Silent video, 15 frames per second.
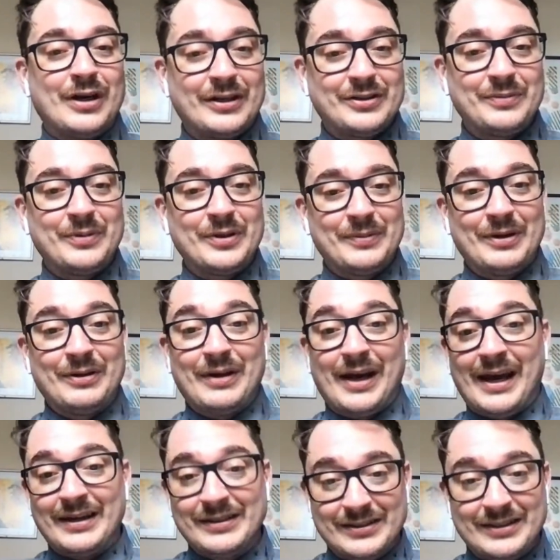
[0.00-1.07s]
You've talked a bit
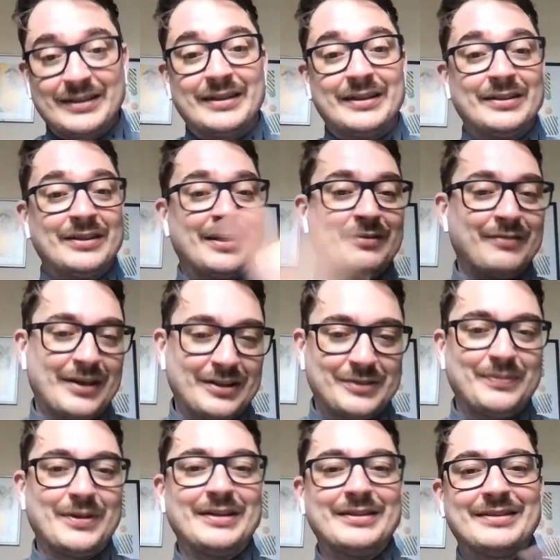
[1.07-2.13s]
about exit and
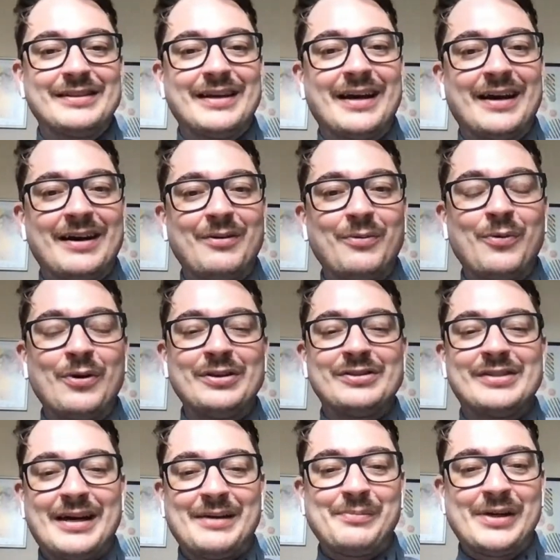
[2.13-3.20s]
divestment.
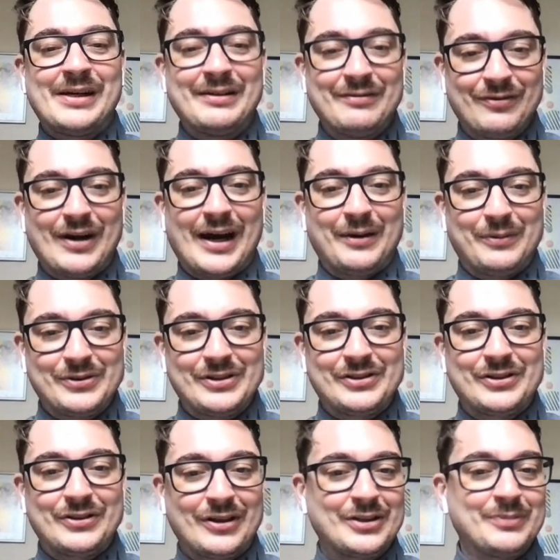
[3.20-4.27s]
What does that mean for
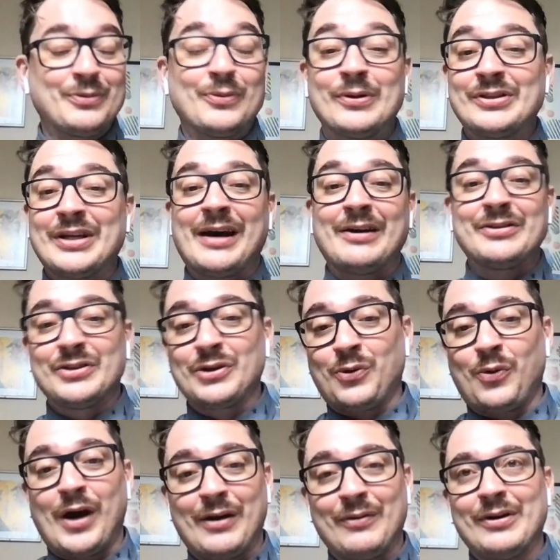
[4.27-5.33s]
acquisition entrepreneurs? How
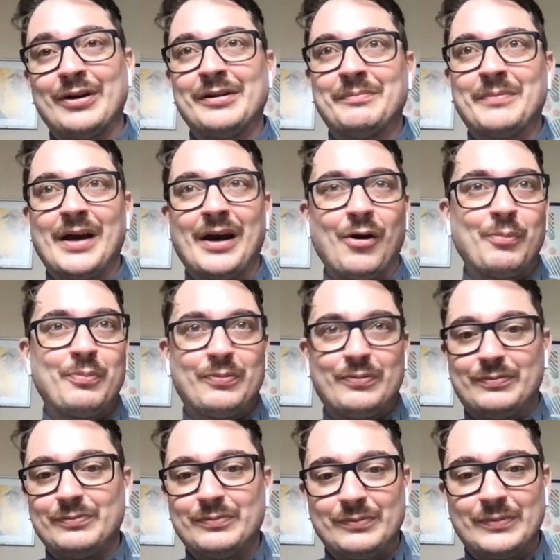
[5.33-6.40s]
does Acquira
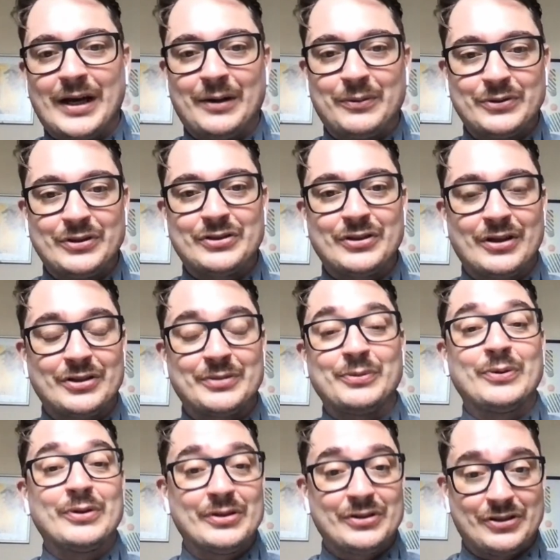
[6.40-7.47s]
help acquisition
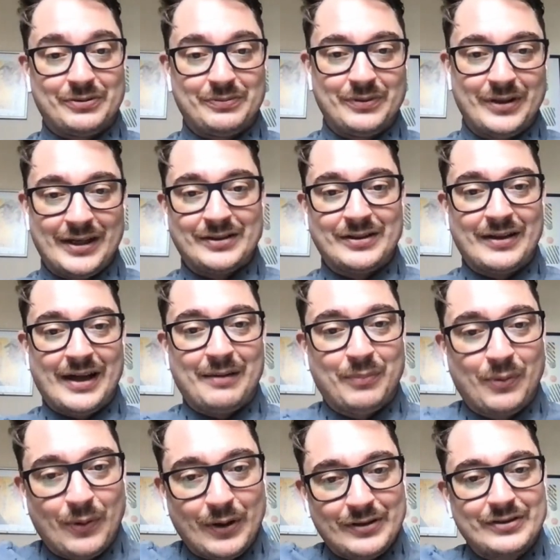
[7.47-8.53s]
entrepreneurs get to
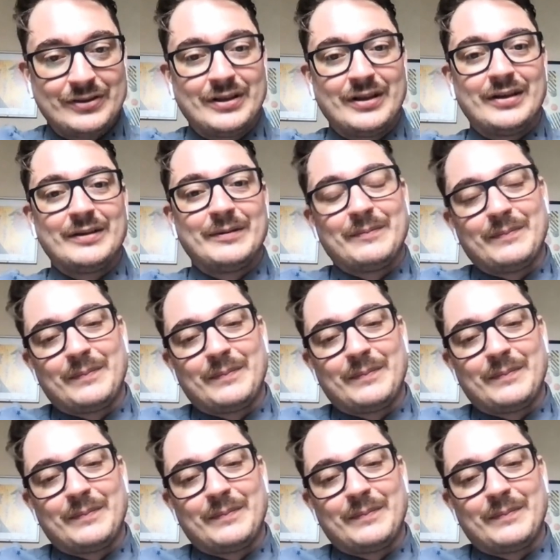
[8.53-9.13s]
that point?